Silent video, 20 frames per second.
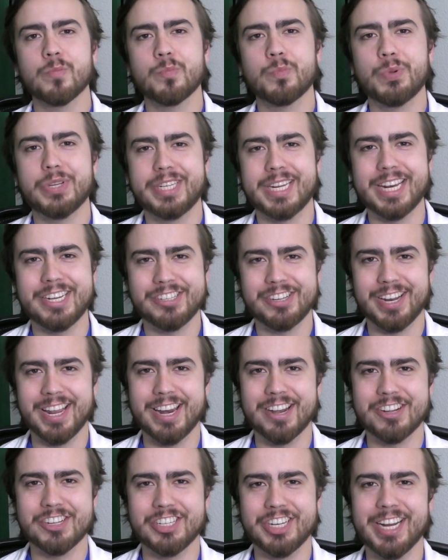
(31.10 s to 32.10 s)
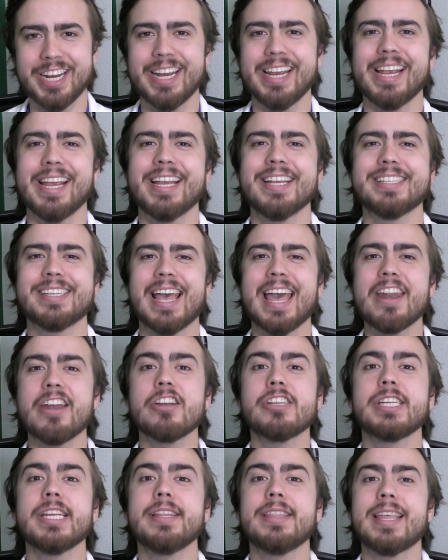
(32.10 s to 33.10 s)
Potential energy is
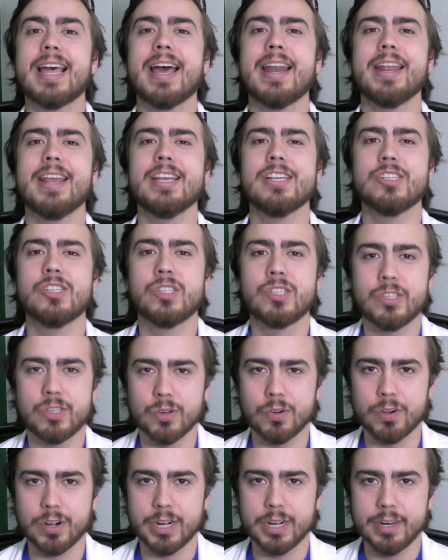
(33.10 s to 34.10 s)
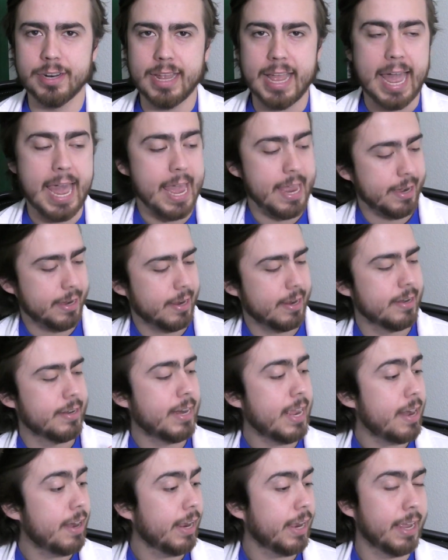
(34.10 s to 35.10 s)
energy that is stored, and
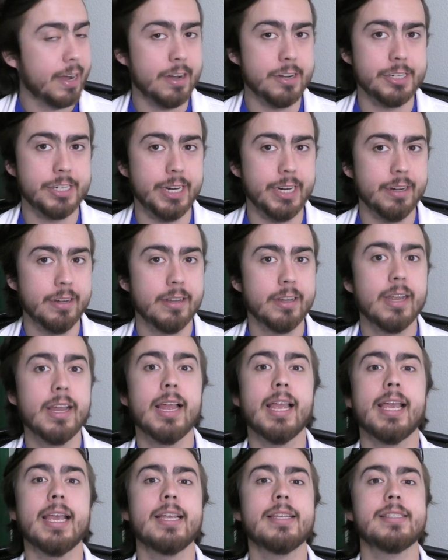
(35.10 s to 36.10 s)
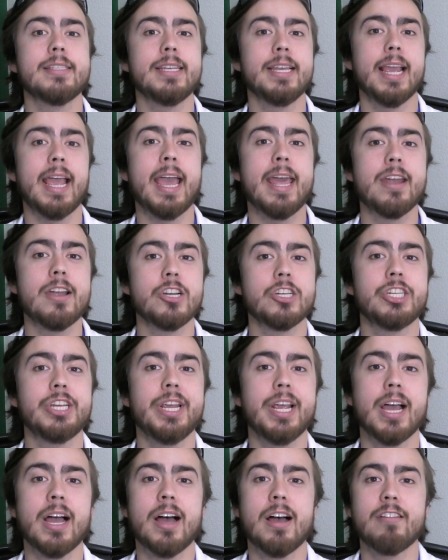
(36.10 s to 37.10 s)
kinetic energy is the
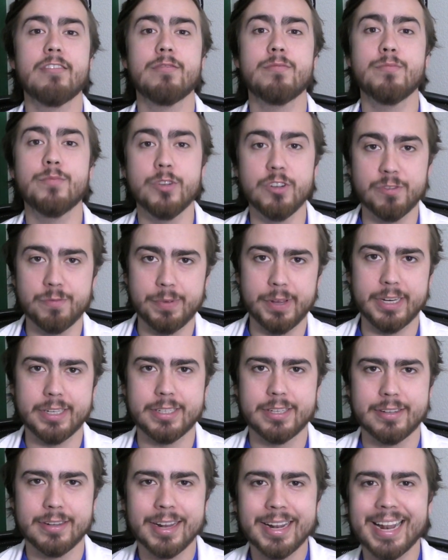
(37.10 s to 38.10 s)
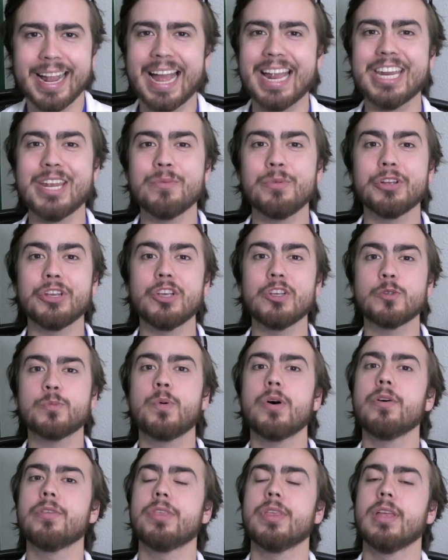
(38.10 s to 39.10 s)
energy of movement. And you will use
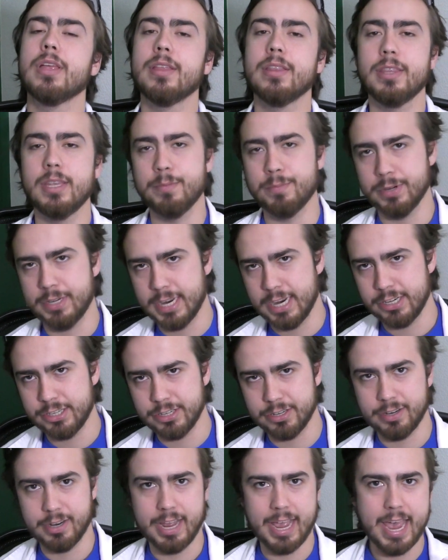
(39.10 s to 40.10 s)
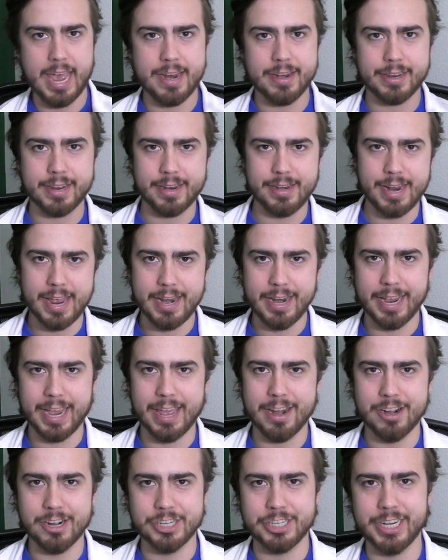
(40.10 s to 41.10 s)
both the potential and kinetic
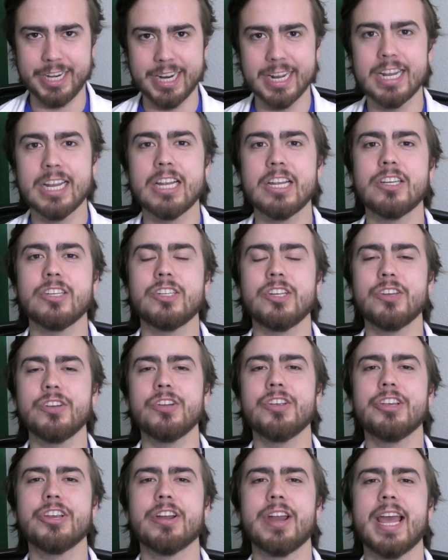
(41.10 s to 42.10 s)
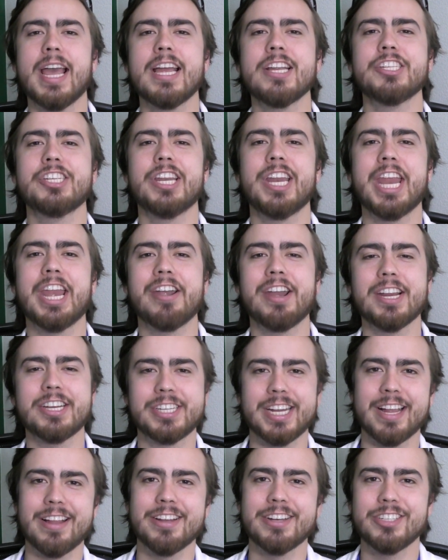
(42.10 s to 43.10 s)
energy to do your engineering
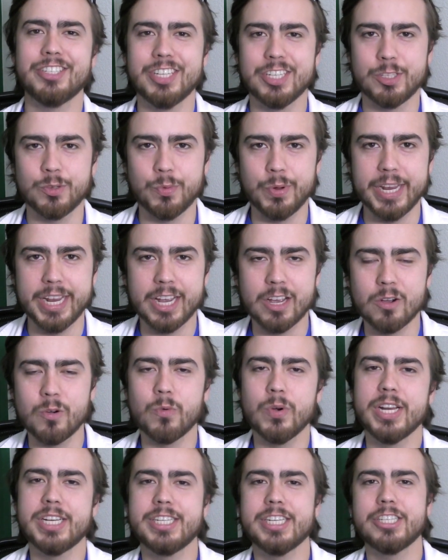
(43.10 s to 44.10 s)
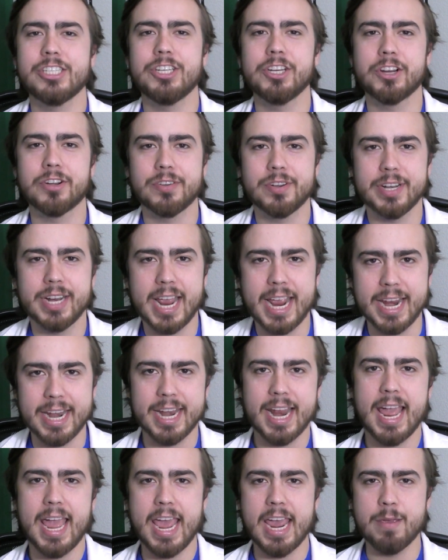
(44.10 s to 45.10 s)
challenge this week, which is to
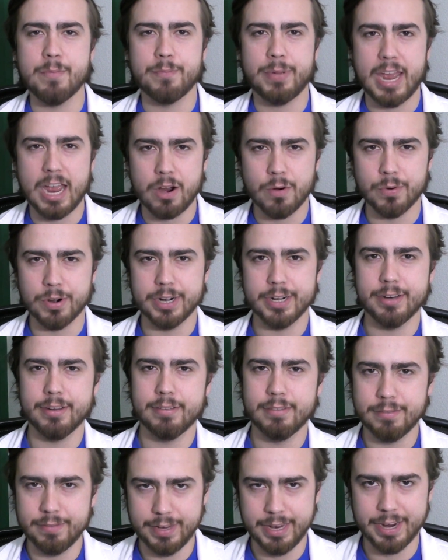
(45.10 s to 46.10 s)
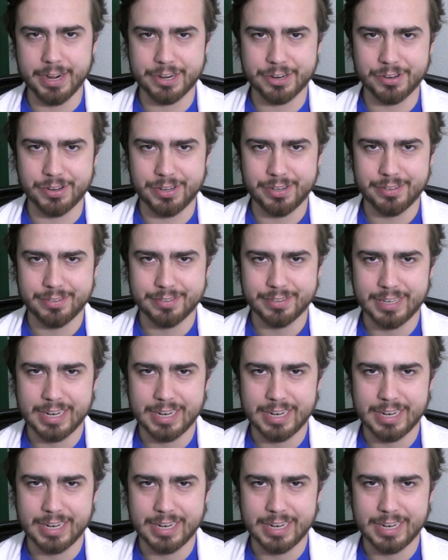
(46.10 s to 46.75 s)
create a powered vehicle.